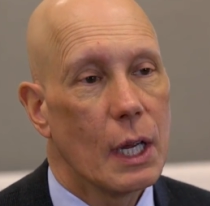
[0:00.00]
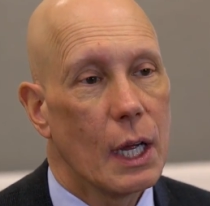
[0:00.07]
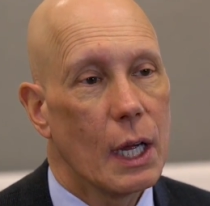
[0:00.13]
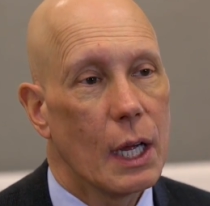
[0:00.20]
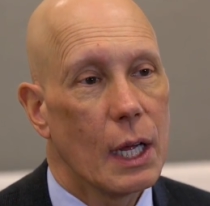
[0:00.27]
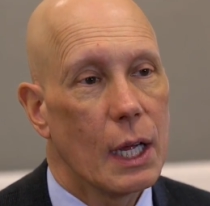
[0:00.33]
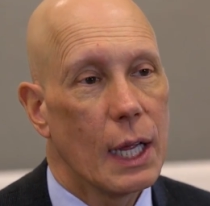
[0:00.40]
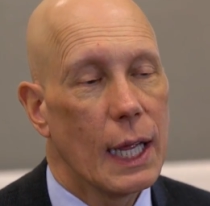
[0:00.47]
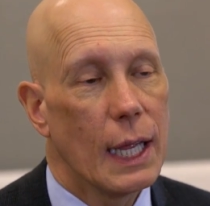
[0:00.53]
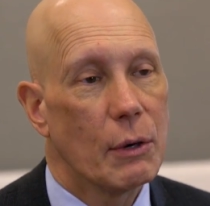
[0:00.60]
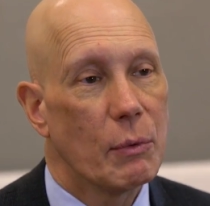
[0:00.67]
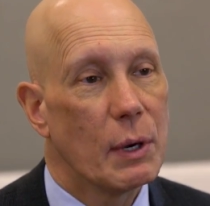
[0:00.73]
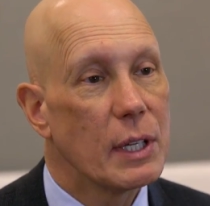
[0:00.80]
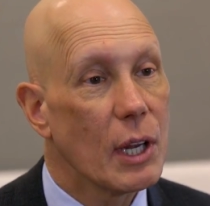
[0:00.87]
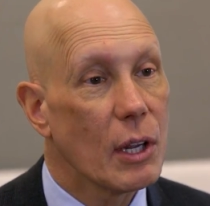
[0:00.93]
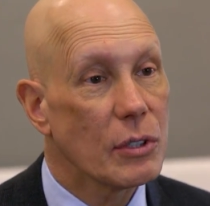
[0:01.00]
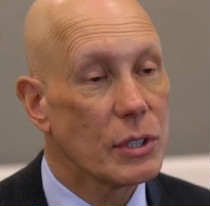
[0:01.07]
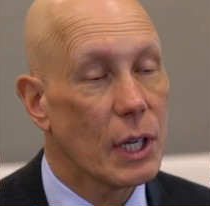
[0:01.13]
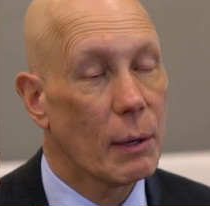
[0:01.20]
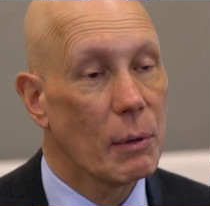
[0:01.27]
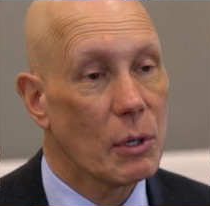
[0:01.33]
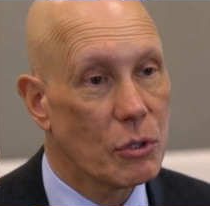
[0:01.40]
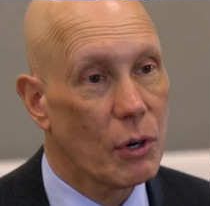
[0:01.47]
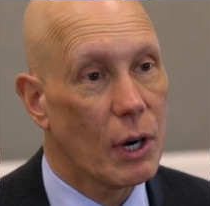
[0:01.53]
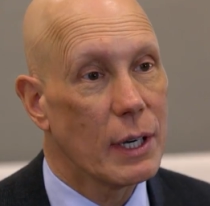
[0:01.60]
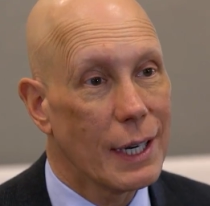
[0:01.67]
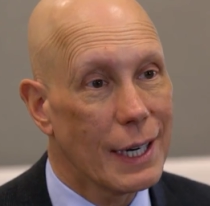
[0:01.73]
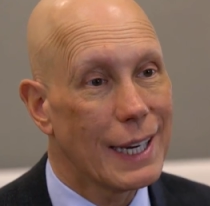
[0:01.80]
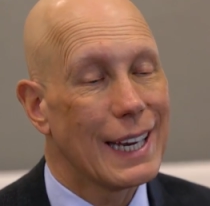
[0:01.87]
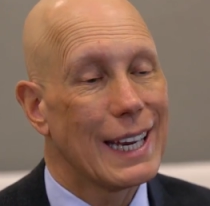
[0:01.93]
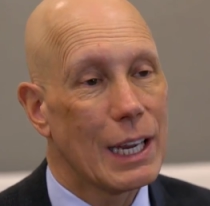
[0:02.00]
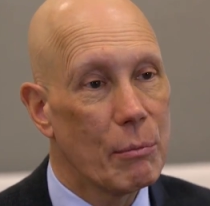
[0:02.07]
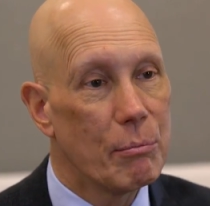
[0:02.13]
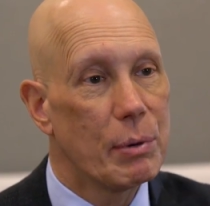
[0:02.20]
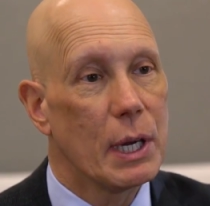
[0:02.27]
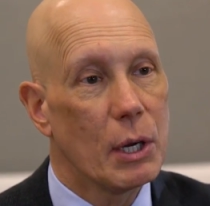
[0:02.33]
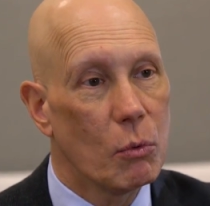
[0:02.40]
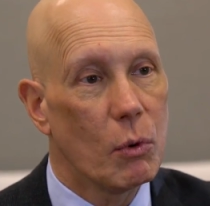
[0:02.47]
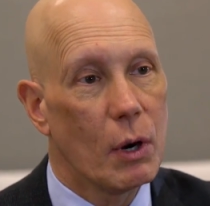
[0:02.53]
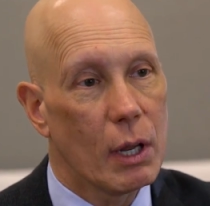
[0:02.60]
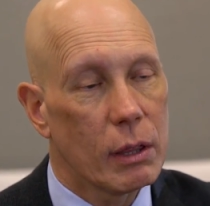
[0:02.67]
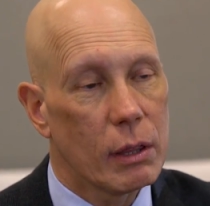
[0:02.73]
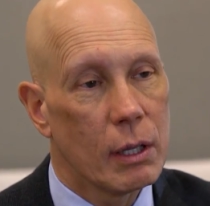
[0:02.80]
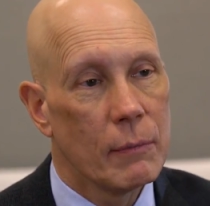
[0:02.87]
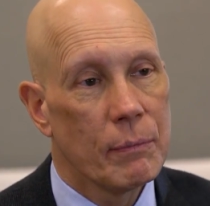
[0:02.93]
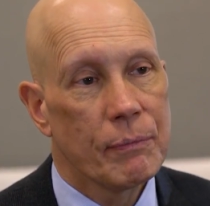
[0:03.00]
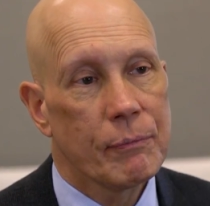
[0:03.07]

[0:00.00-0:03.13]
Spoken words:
and retail segments trying to compete with